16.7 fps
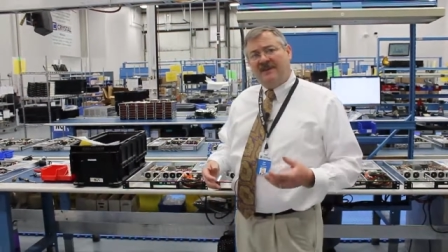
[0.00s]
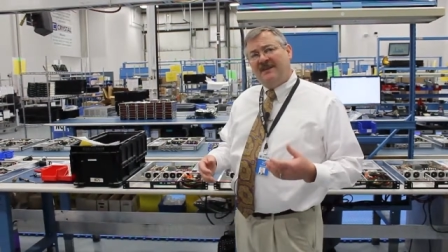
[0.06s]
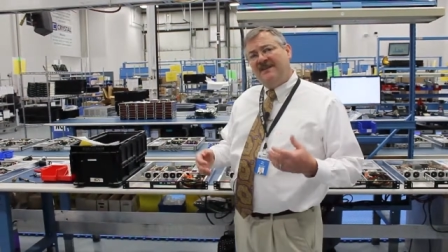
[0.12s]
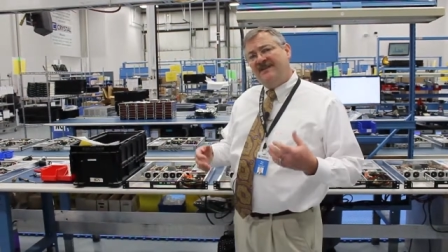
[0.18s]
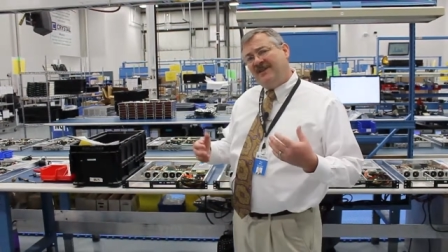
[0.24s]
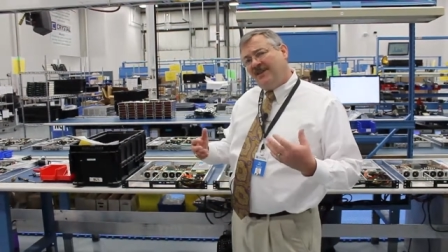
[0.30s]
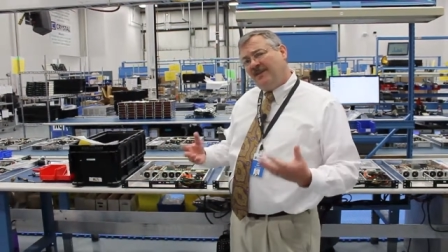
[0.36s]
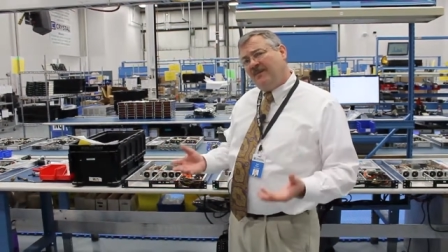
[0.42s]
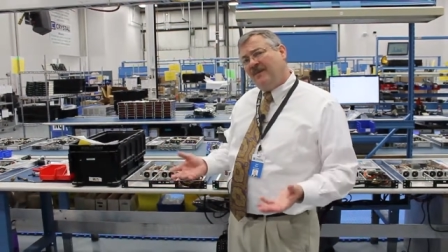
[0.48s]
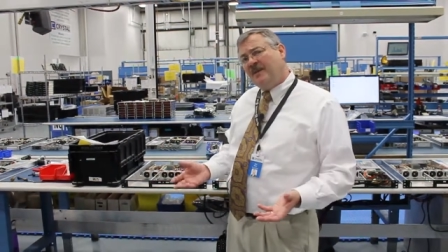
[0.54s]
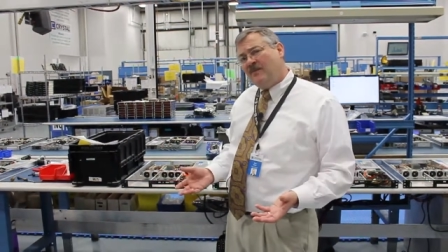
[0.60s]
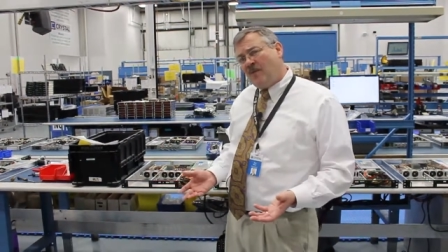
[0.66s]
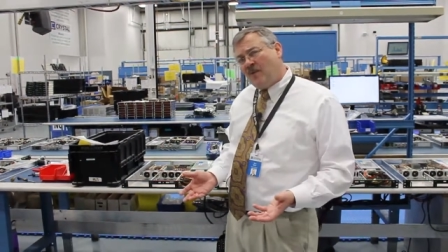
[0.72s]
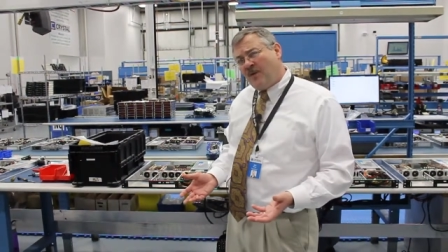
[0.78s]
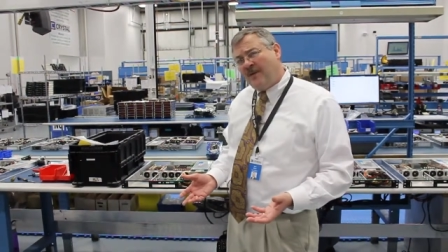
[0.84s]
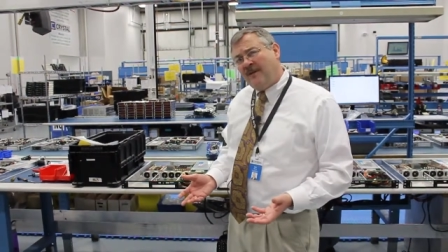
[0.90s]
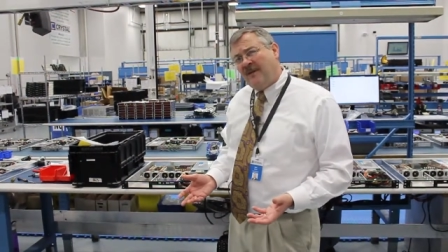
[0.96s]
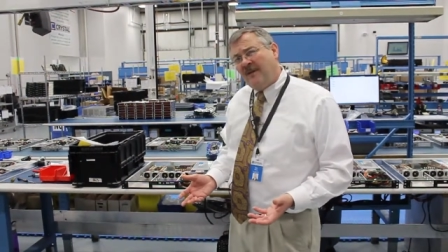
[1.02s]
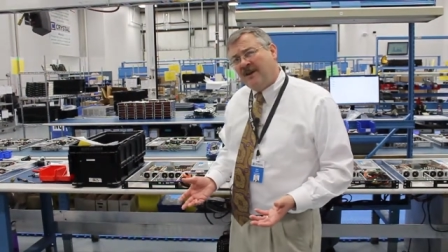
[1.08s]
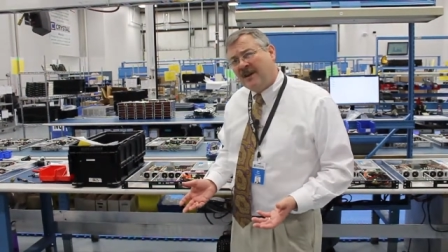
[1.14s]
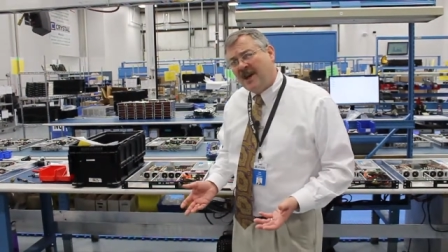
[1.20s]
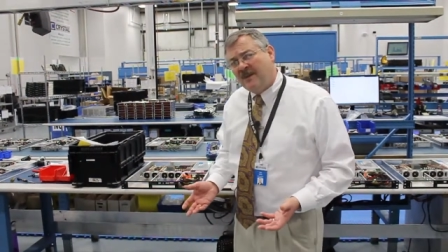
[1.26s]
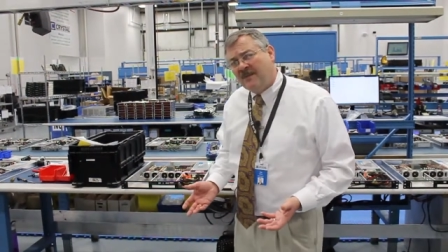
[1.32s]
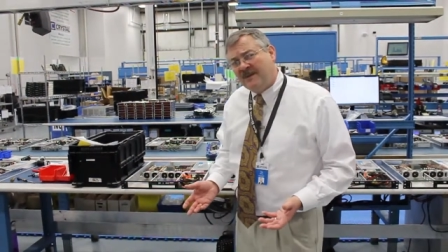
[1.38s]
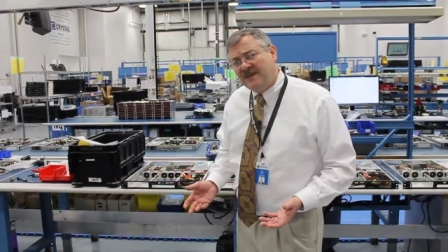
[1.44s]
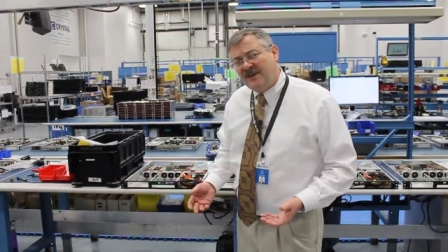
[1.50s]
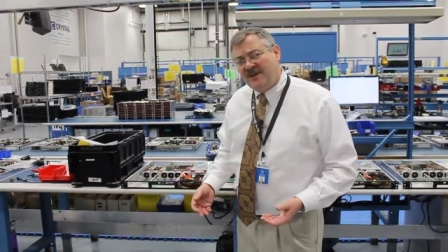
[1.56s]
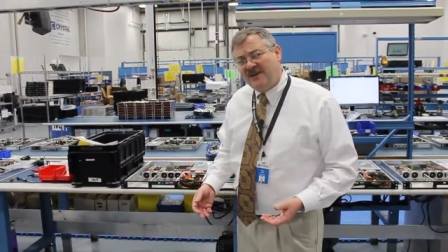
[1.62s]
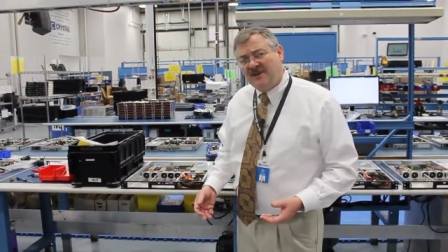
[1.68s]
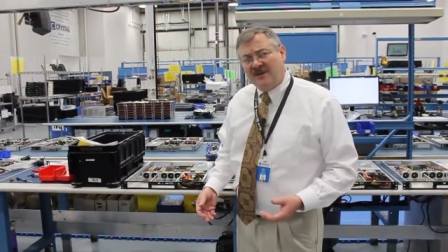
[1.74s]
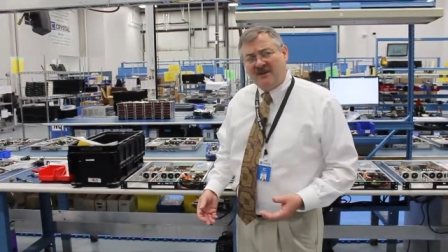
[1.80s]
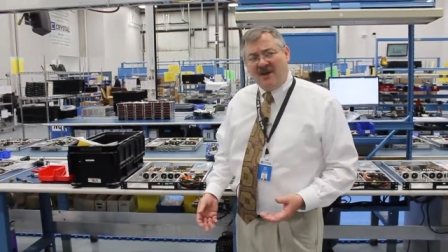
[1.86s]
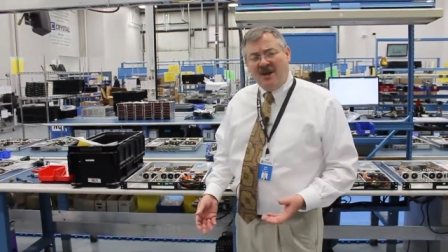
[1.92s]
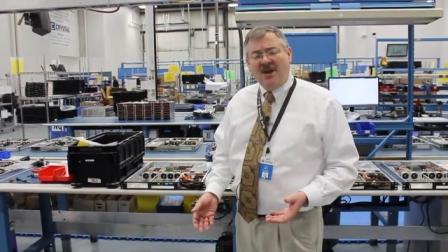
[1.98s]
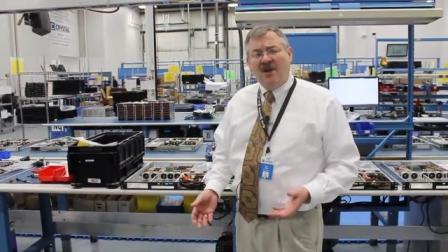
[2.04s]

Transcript: considerably more than our competition.